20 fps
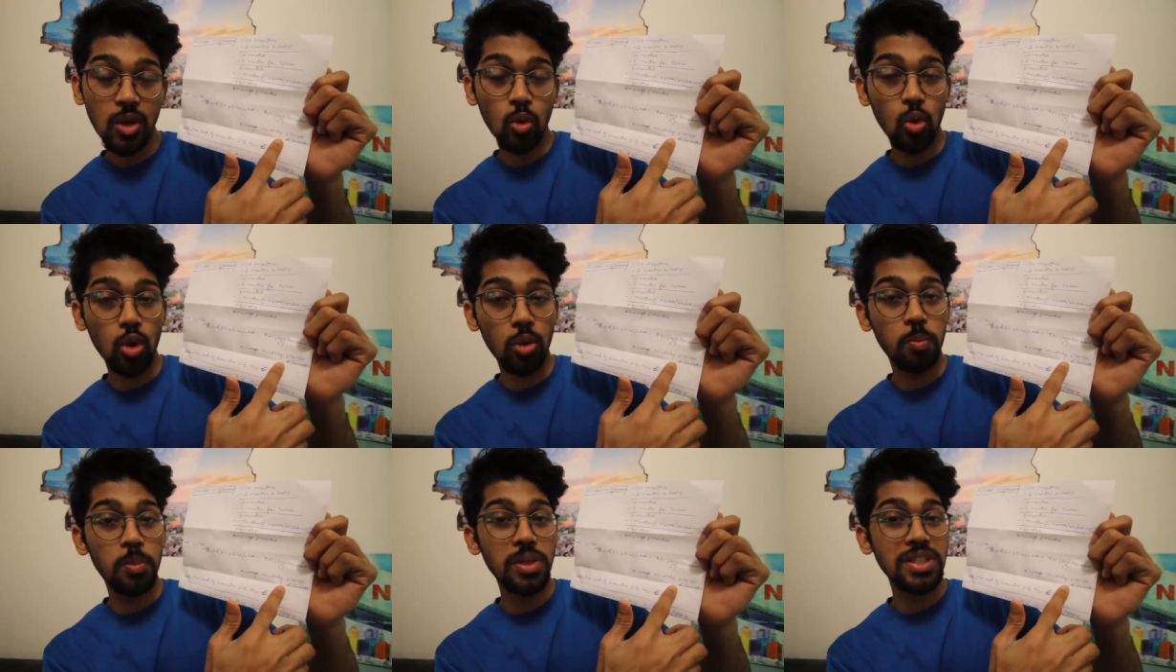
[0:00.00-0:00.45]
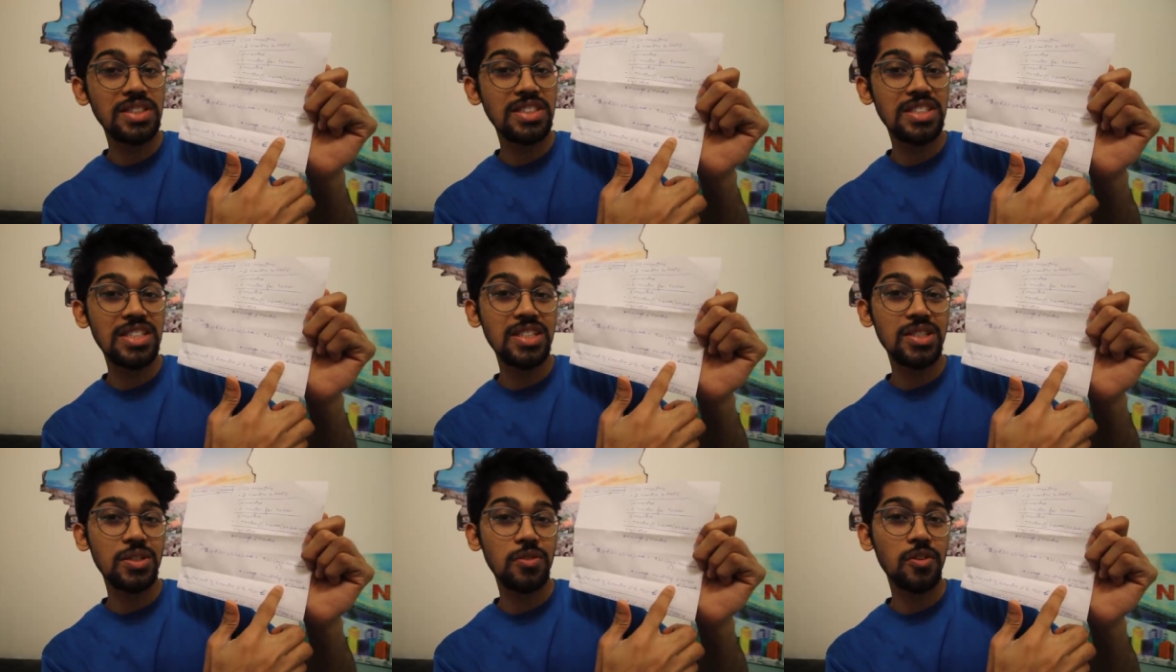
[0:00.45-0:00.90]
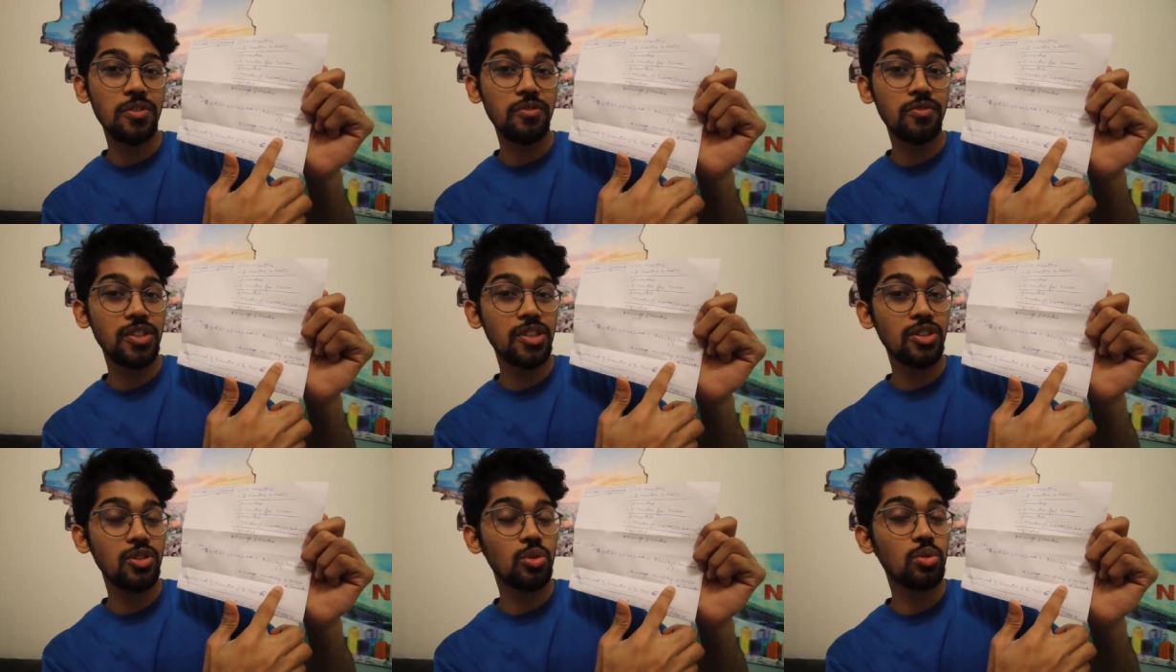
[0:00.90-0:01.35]
would be
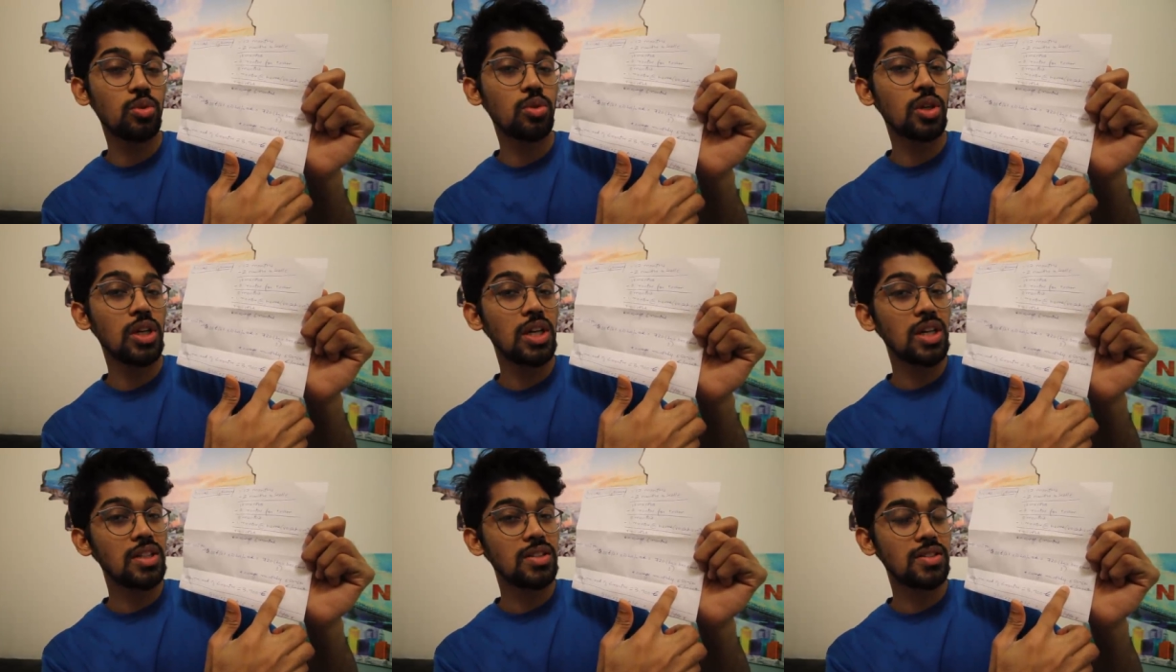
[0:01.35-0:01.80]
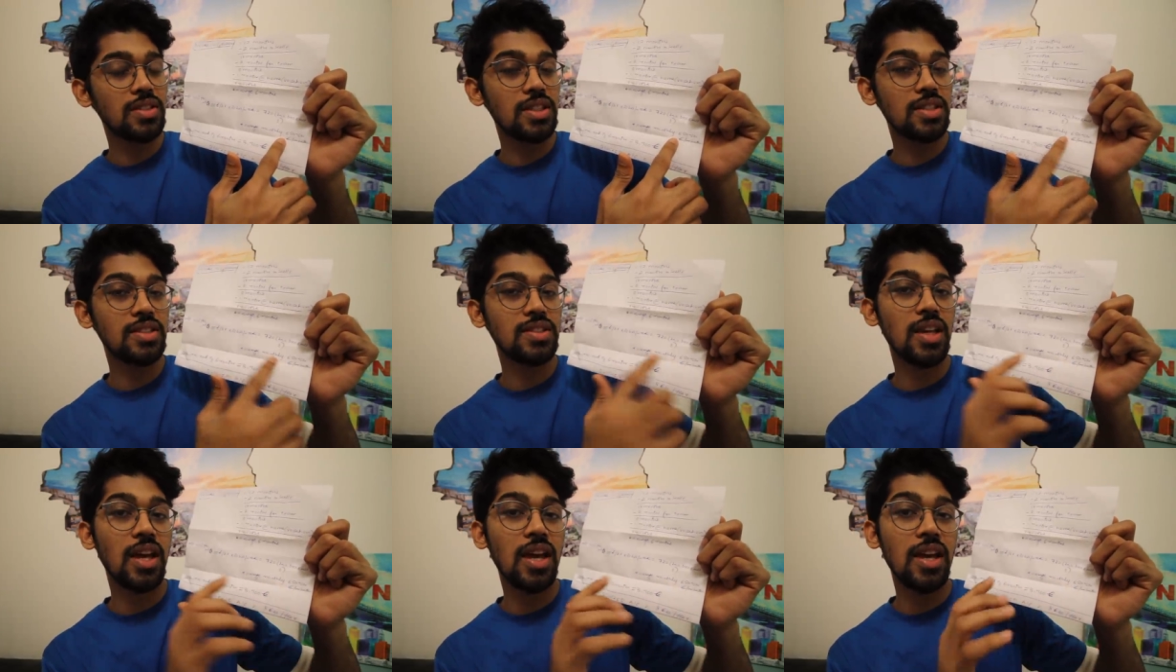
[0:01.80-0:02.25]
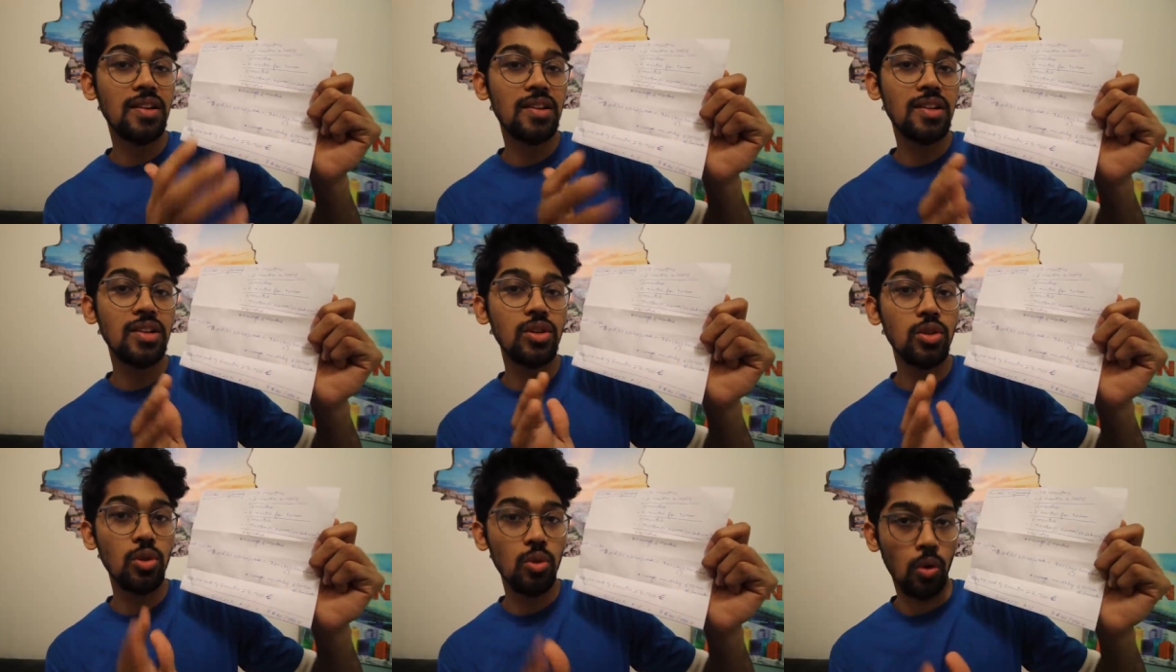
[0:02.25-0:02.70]
650 to
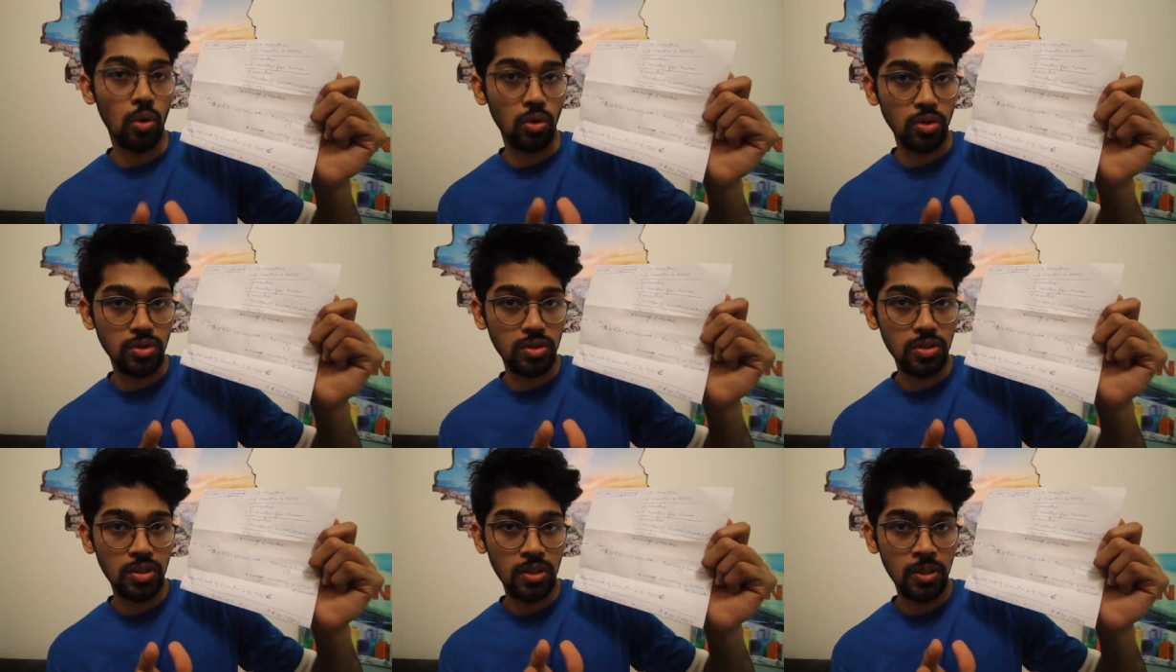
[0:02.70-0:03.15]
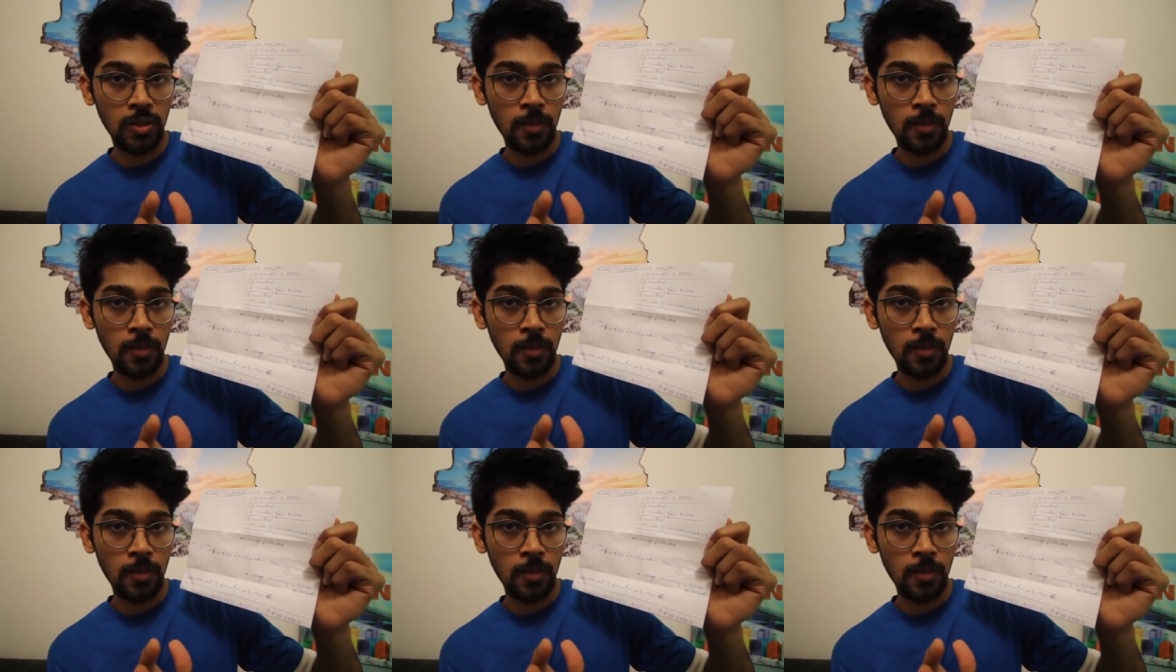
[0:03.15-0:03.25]
680 euros.